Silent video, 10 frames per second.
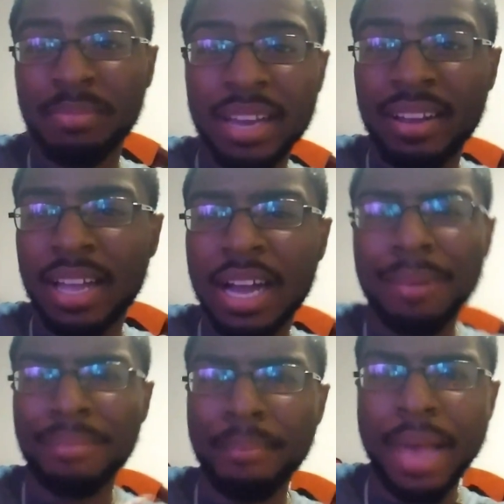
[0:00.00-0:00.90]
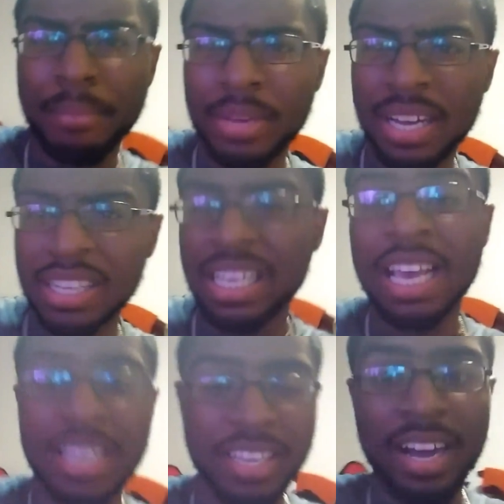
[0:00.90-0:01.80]
better comeback
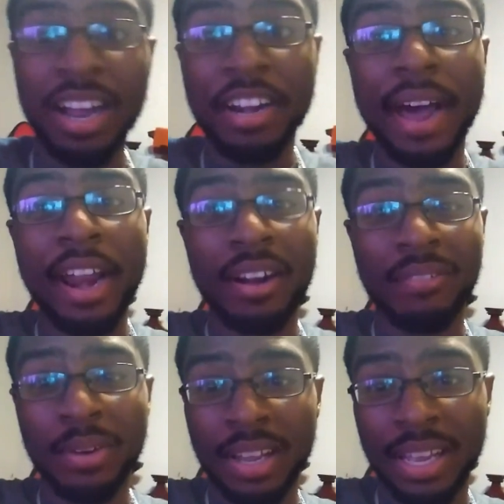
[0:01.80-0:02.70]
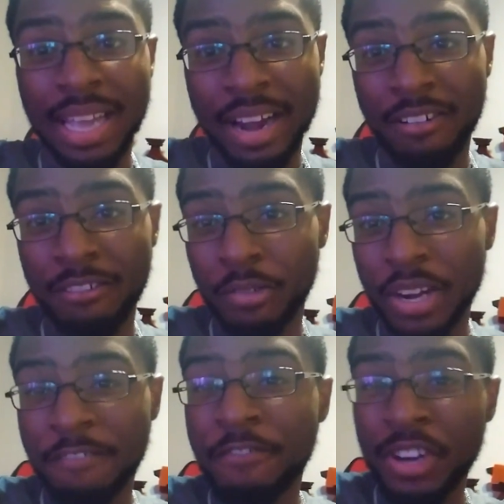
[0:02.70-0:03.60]
because young diarrhea gotta
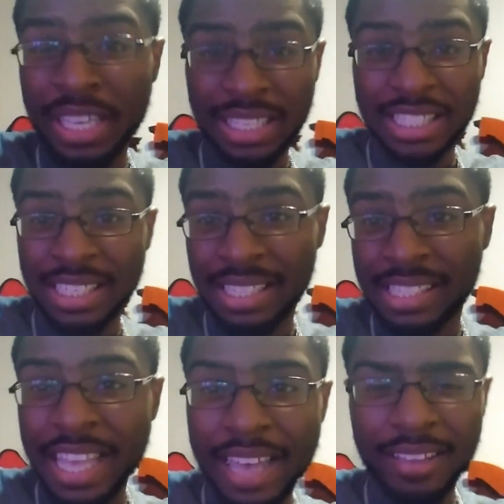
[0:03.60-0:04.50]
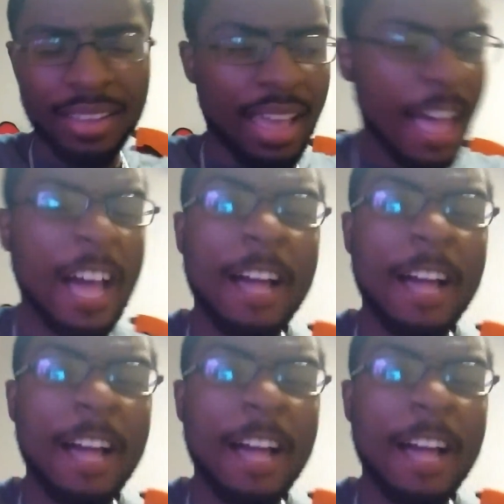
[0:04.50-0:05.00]
refill his shit sack.